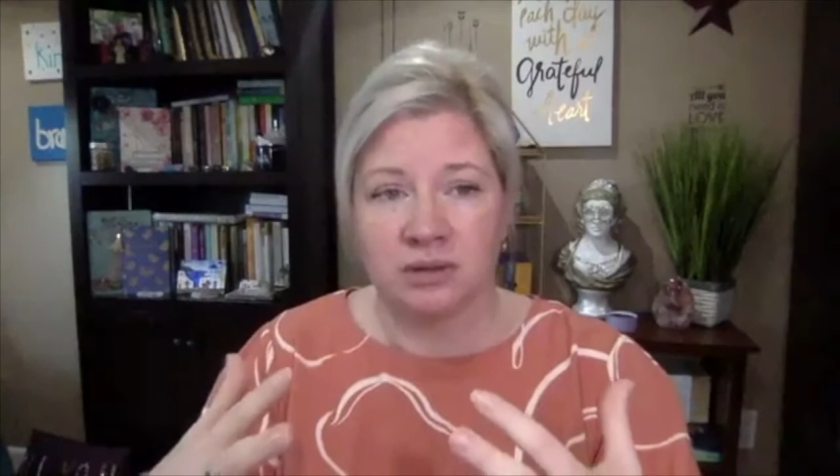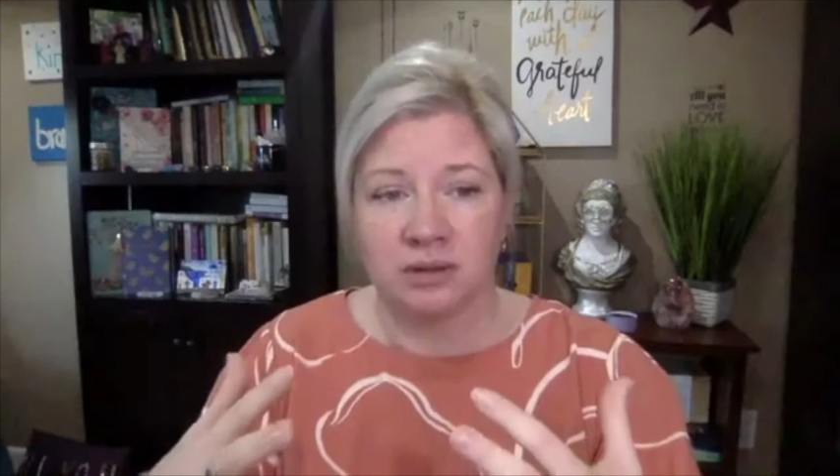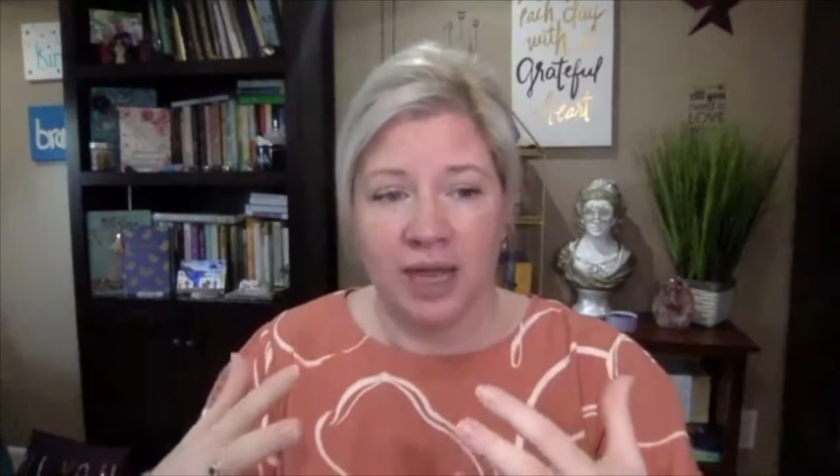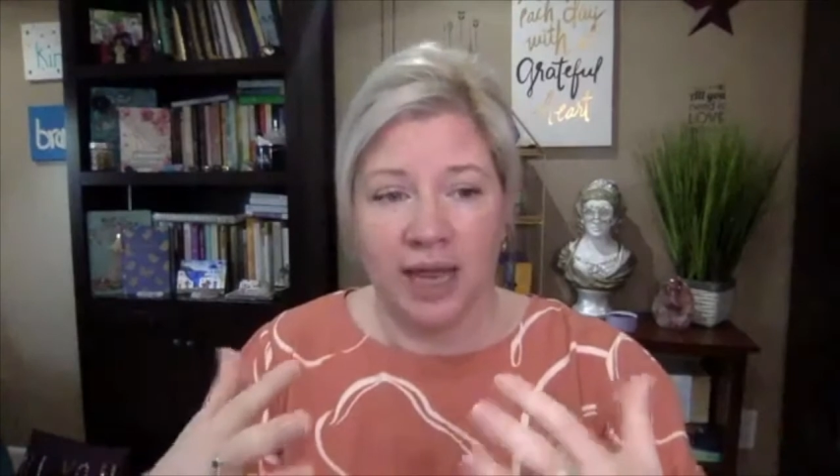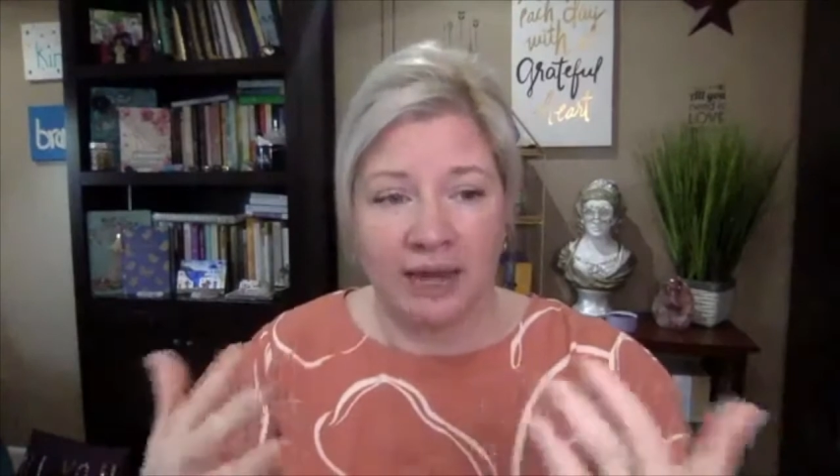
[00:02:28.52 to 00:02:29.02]

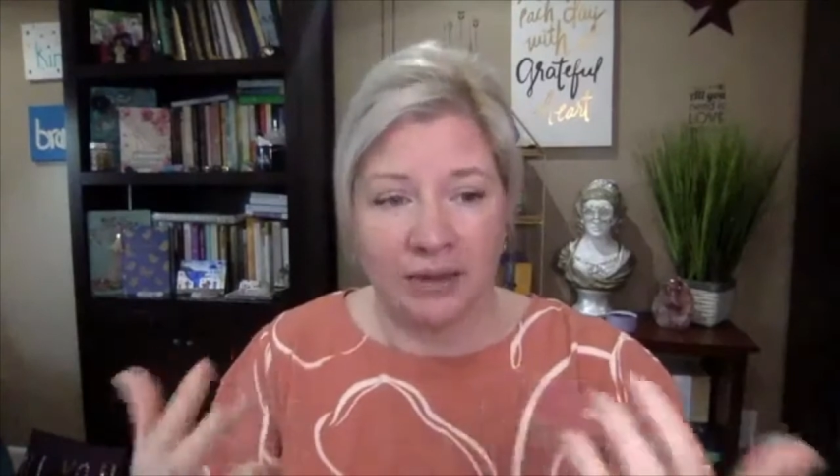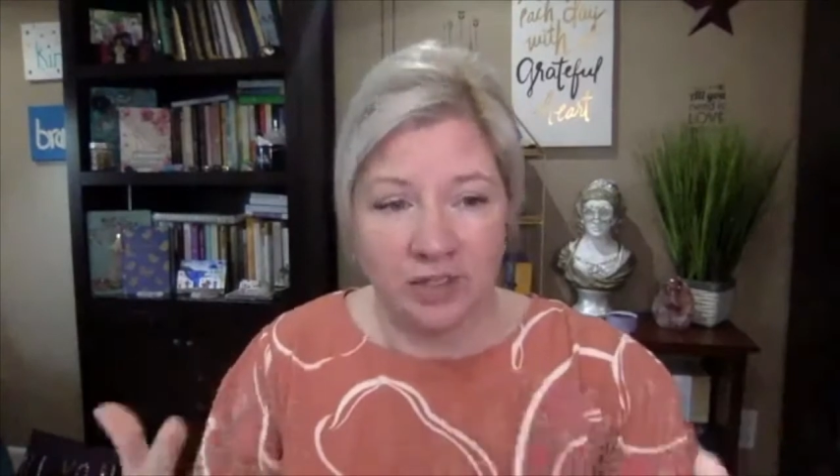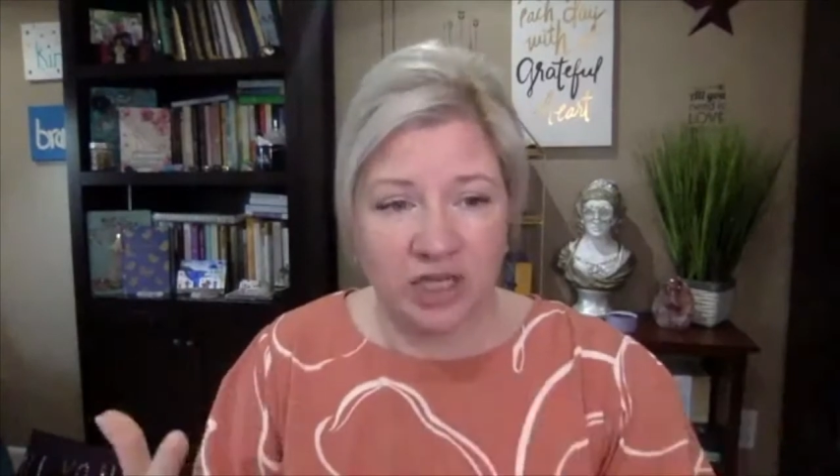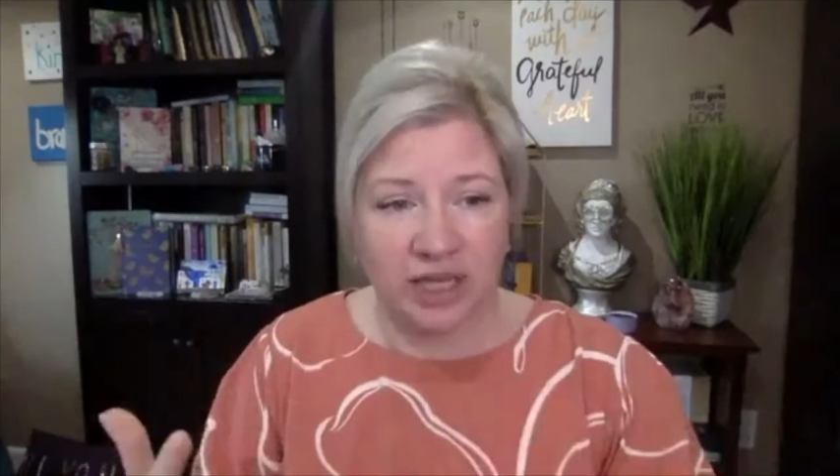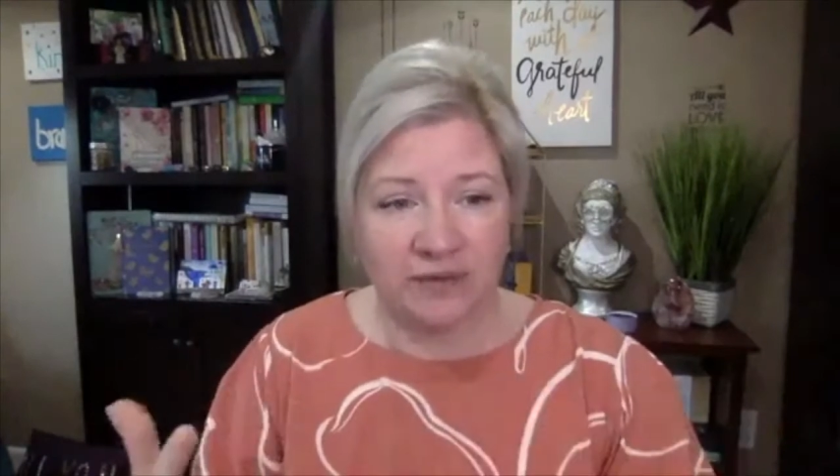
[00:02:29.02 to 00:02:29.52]

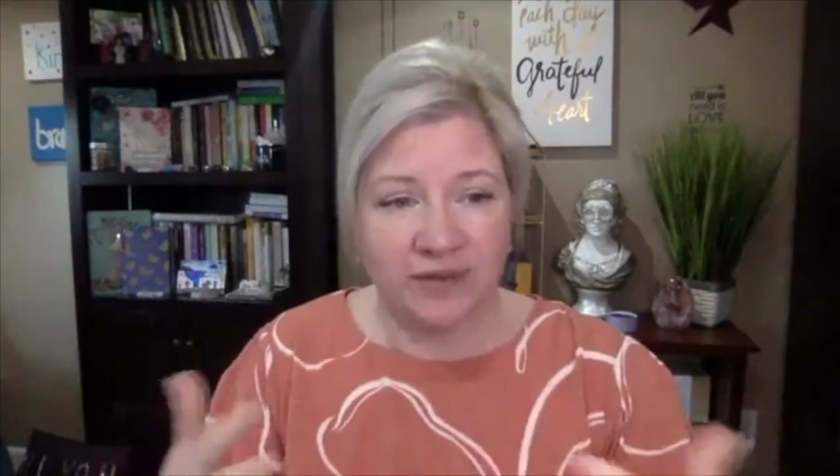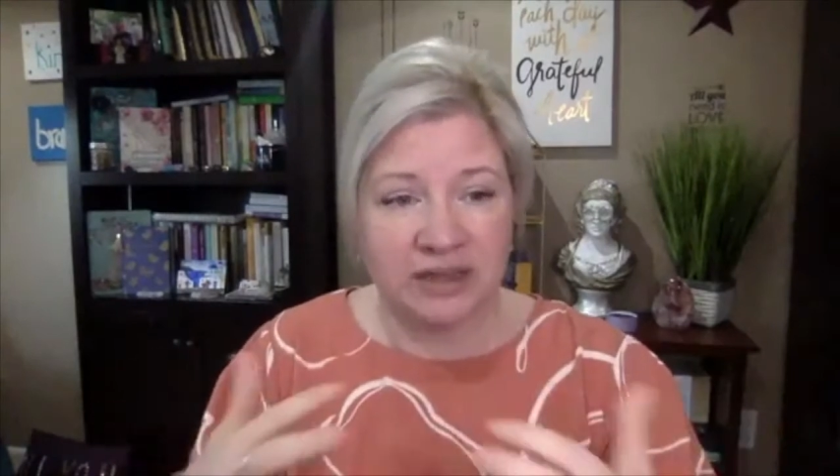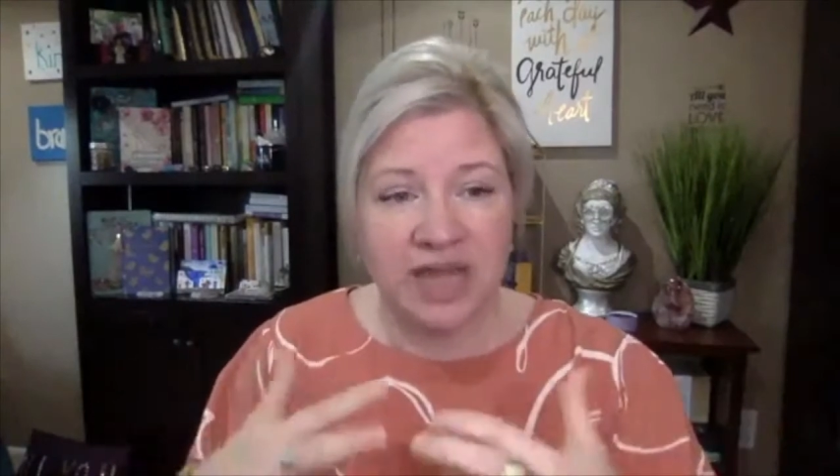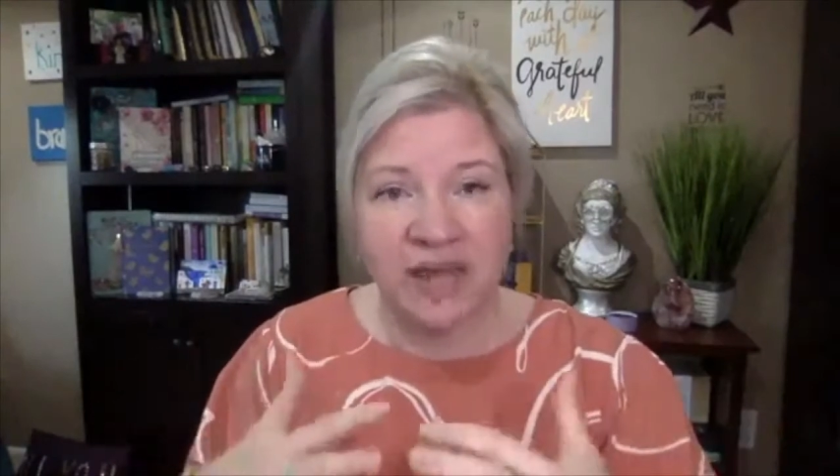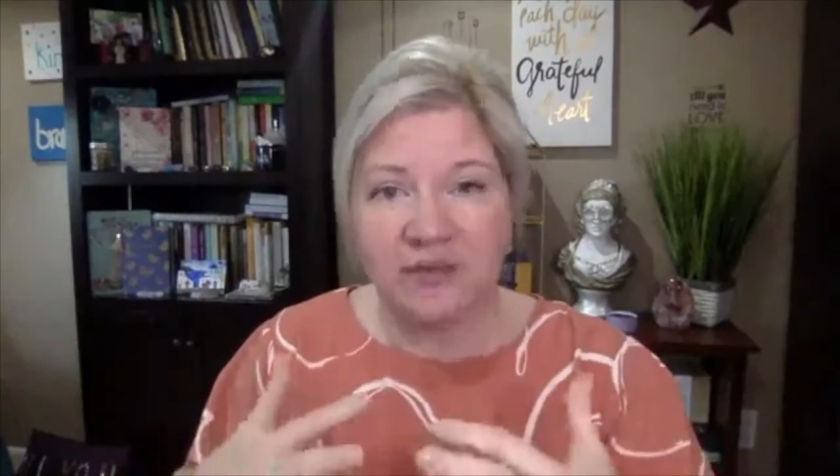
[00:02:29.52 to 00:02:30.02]
energy, if it
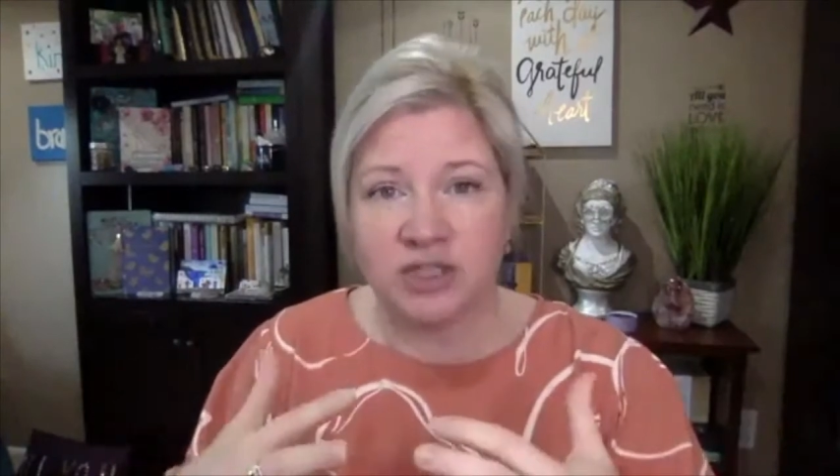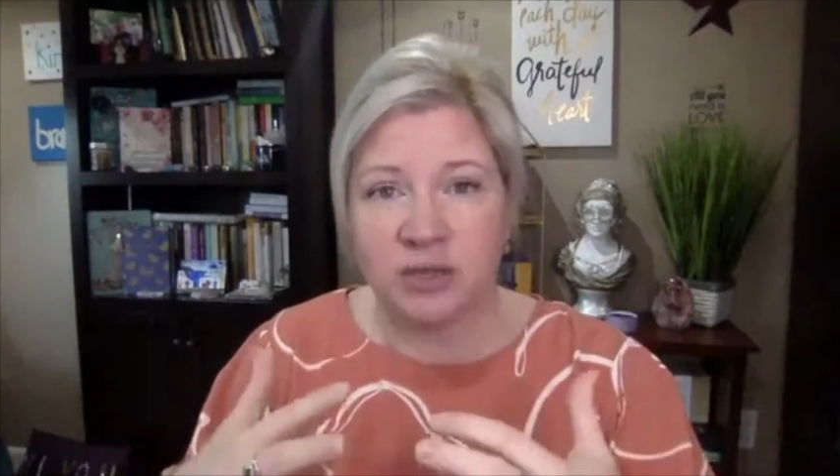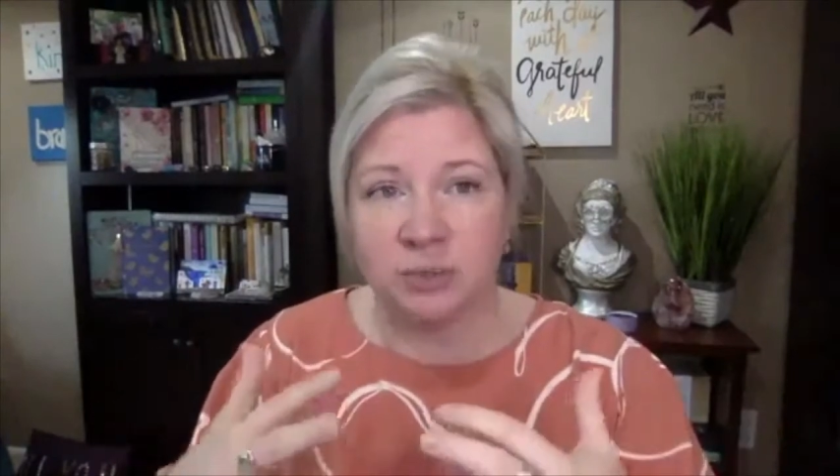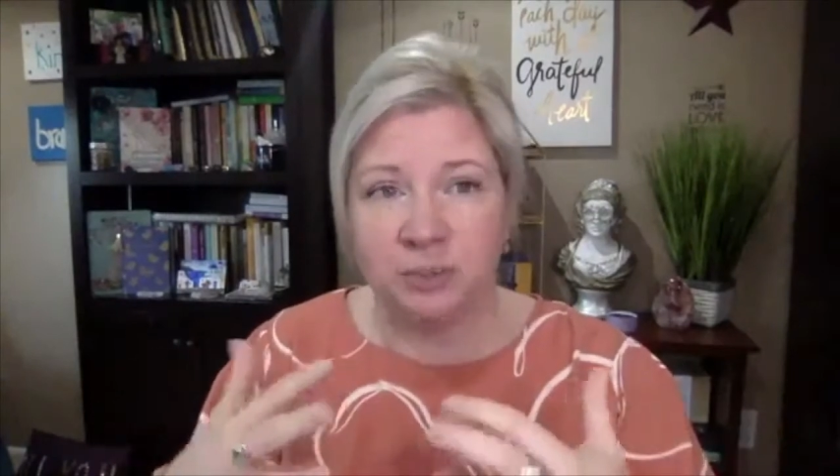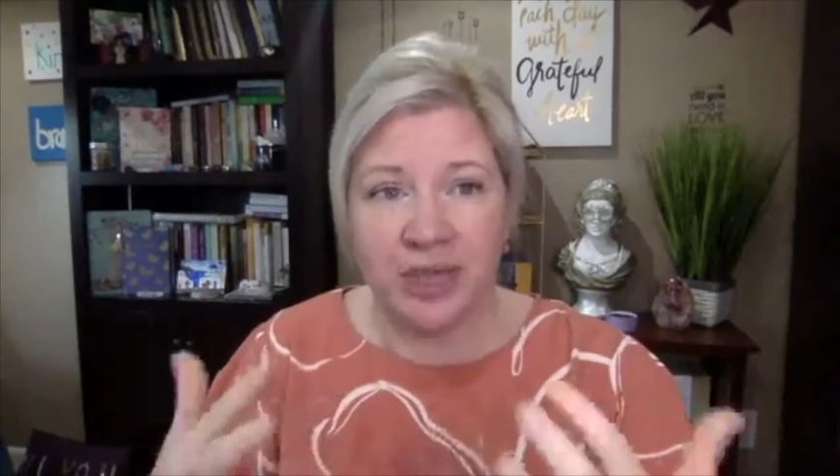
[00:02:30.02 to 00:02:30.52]
left to
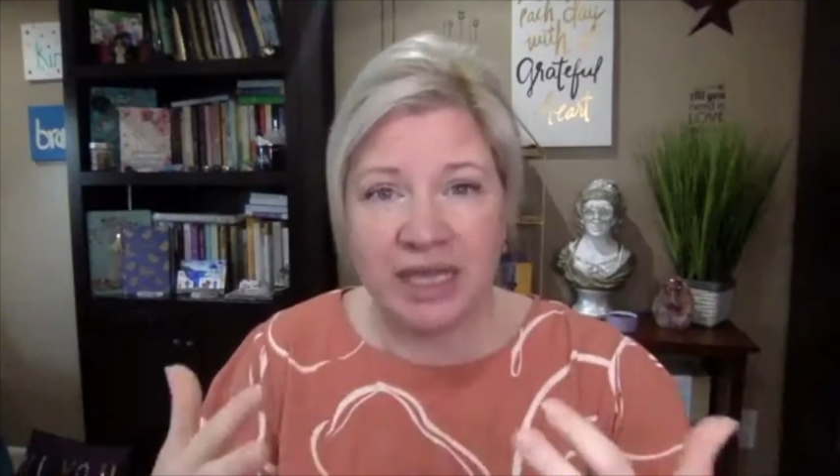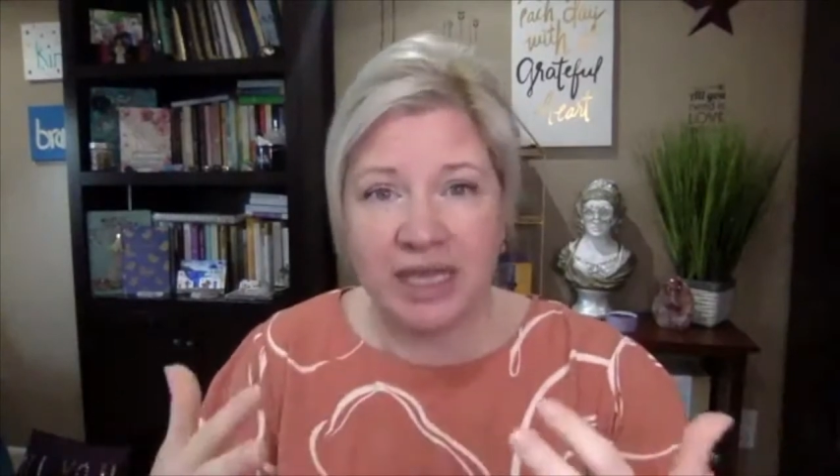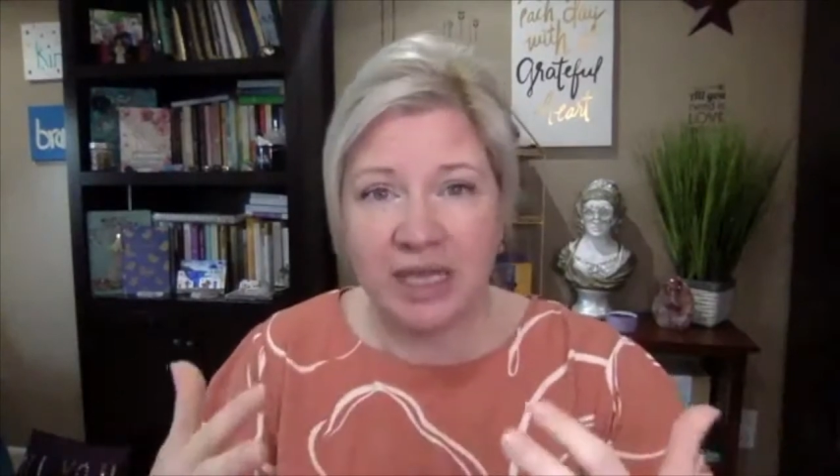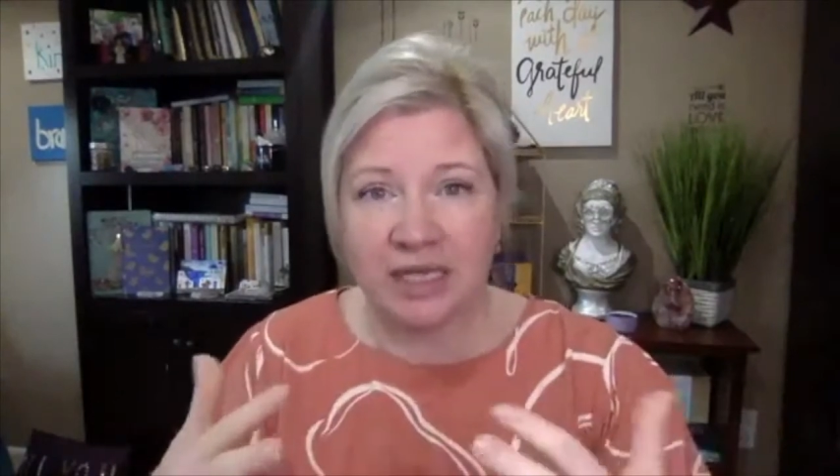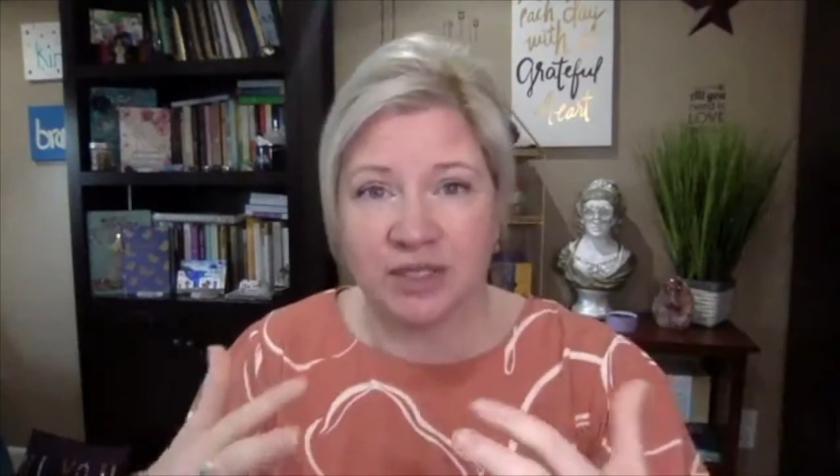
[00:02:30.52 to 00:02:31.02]

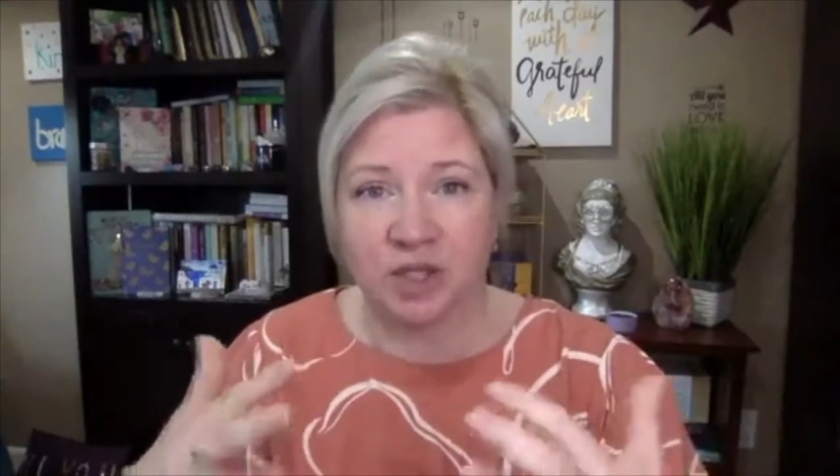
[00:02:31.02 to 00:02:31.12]
be its